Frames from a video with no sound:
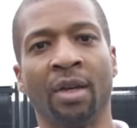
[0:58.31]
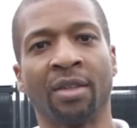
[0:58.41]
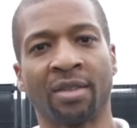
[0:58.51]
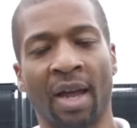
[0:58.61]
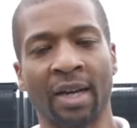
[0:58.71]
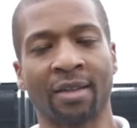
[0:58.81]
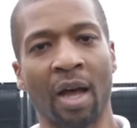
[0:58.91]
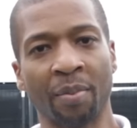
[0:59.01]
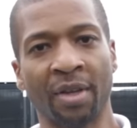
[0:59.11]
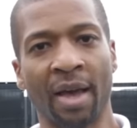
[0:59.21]
Shaq
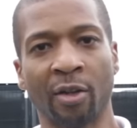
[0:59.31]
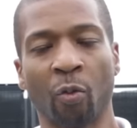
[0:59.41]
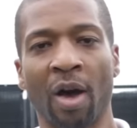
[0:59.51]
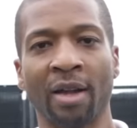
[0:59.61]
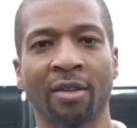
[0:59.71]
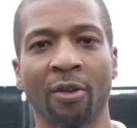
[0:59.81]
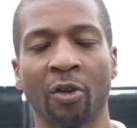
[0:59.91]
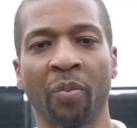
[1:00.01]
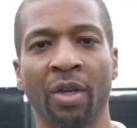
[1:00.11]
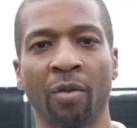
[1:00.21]
Thompson had to watch a
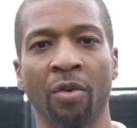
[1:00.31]
bit,